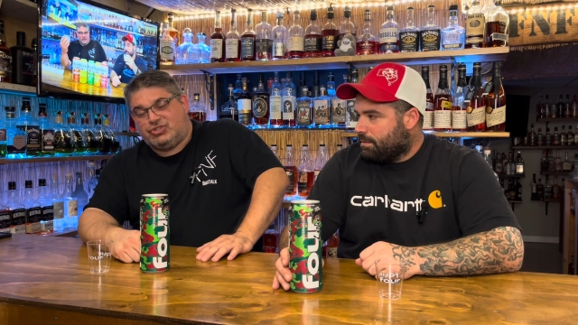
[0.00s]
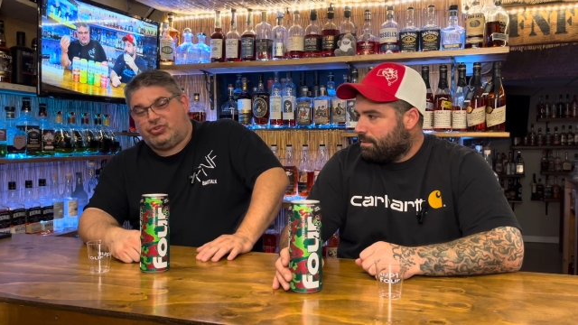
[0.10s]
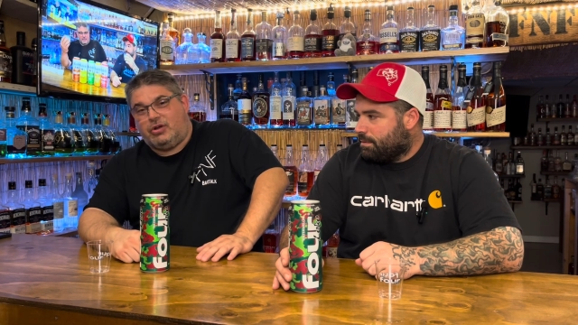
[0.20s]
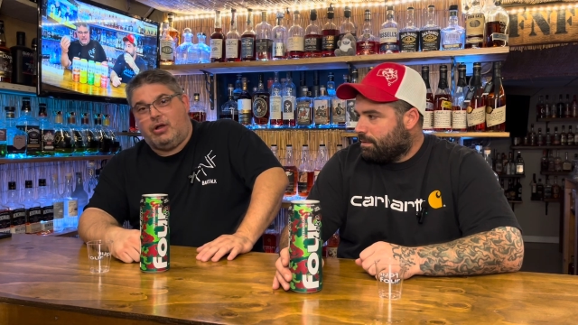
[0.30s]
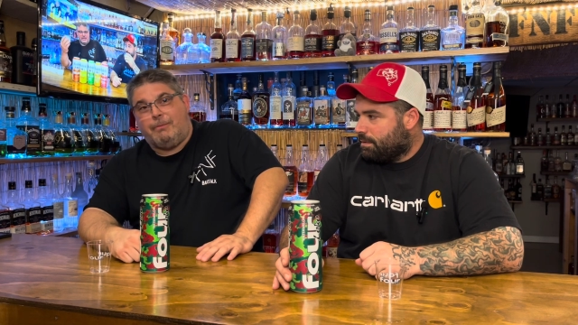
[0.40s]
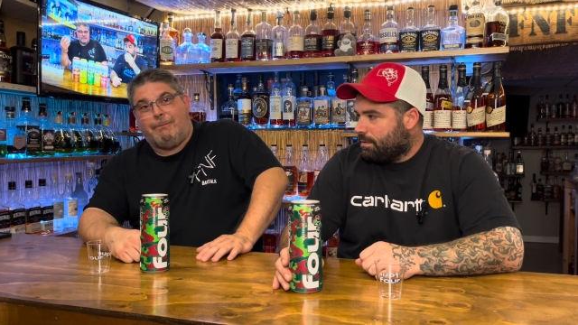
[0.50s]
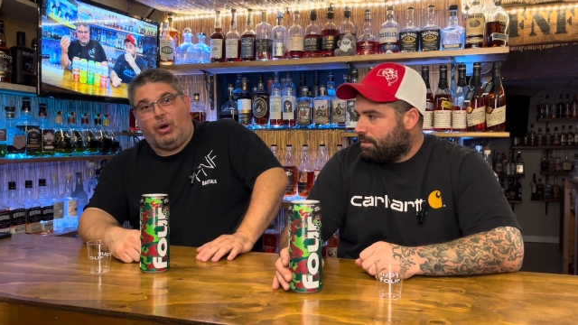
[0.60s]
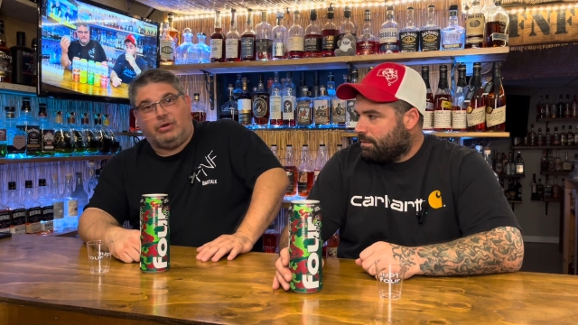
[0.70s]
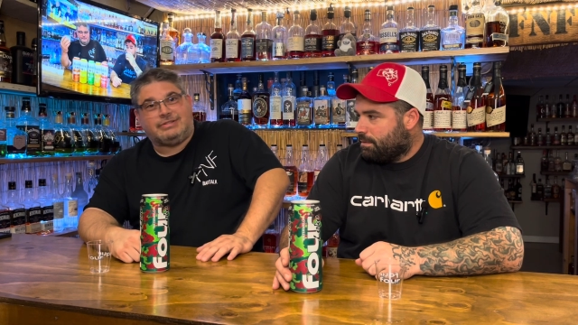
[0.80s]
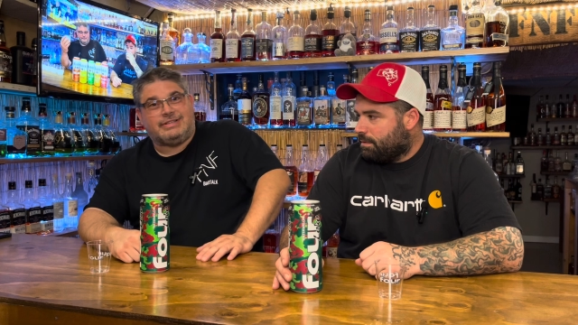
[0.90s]
Speaker 1: strong
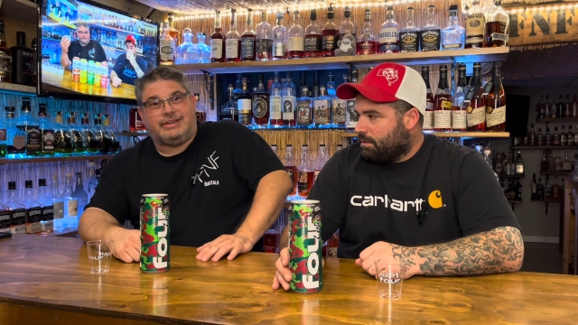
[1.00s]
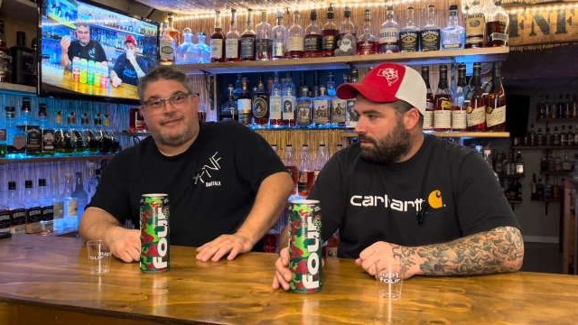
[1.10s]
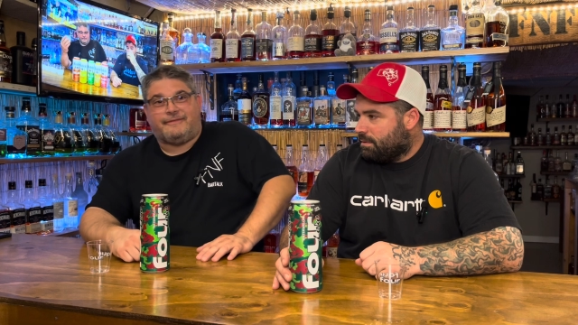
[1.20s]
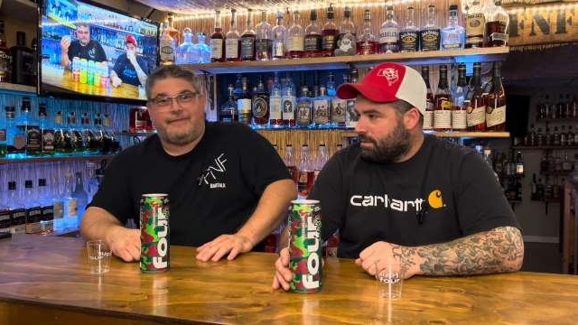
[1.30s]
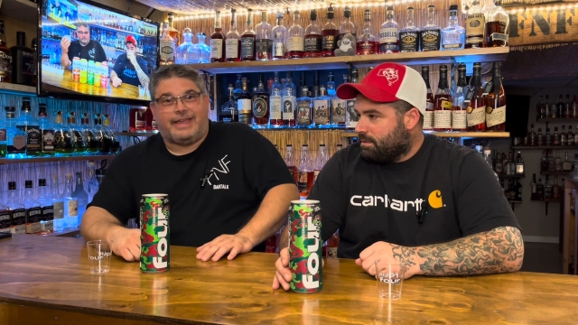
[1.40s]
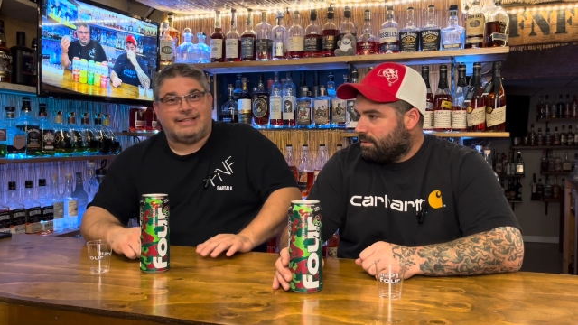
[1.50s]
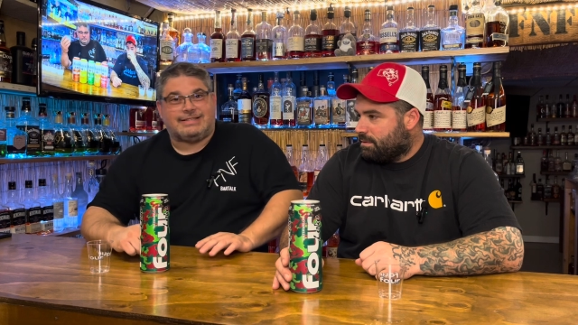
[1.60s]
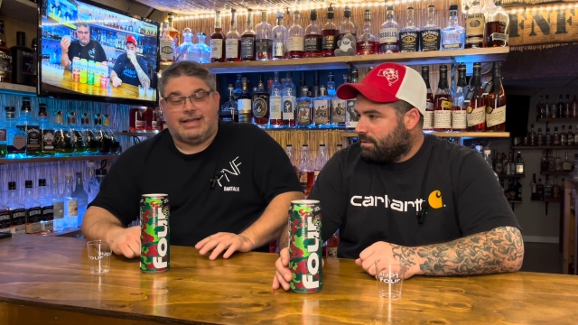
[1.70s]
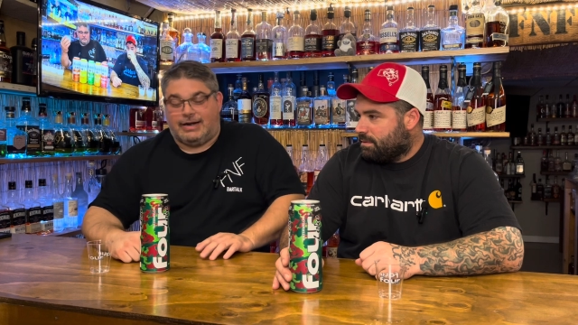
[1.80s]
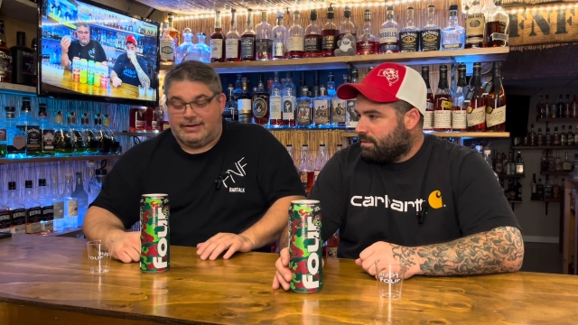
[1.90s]
malt in your
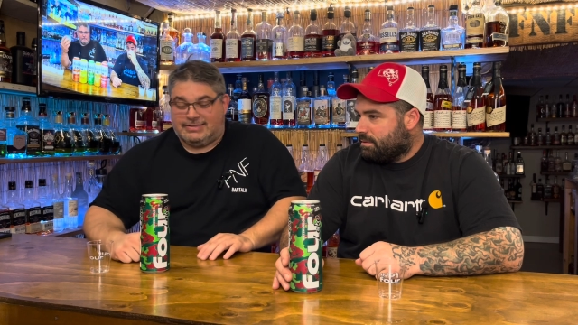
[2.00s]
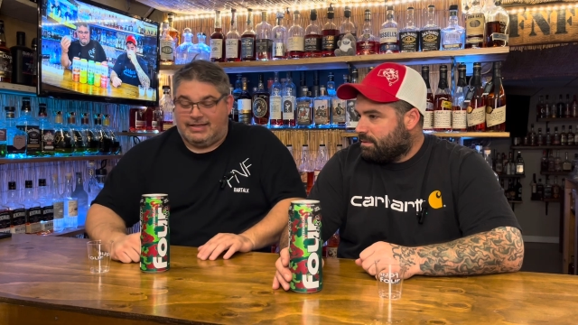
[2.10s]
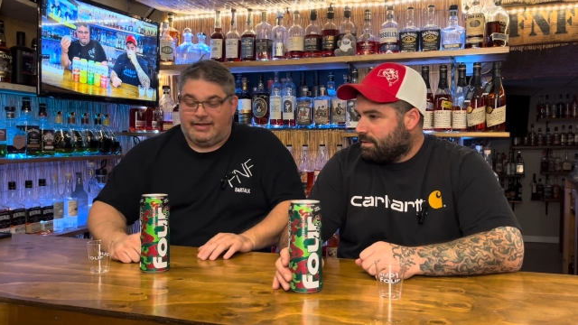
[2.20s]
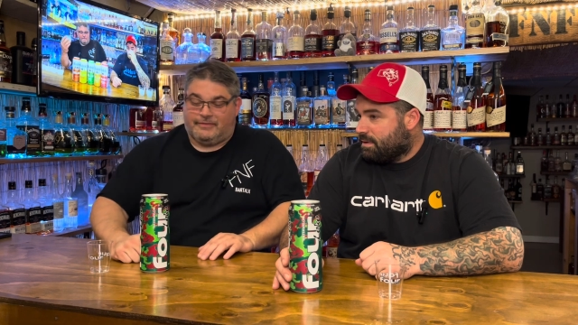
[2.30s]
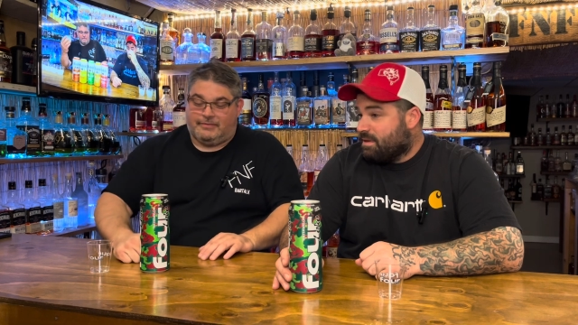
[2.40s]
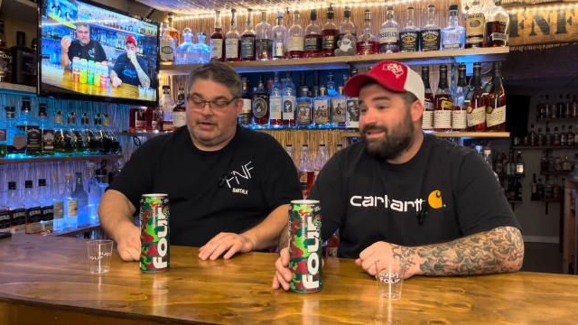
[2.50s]
face kind of stuff.